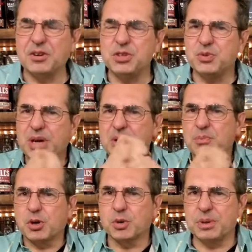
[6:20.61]
How do you
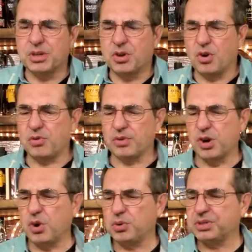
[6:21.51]
rake bourbon
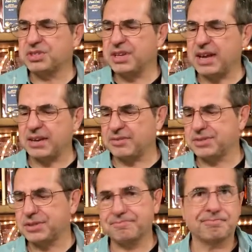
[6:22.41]
over oak
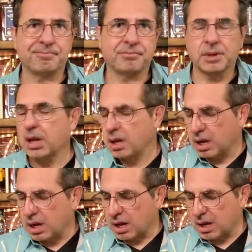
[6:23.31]
staves?
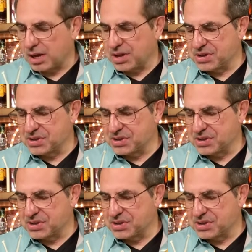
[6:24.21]
Uh,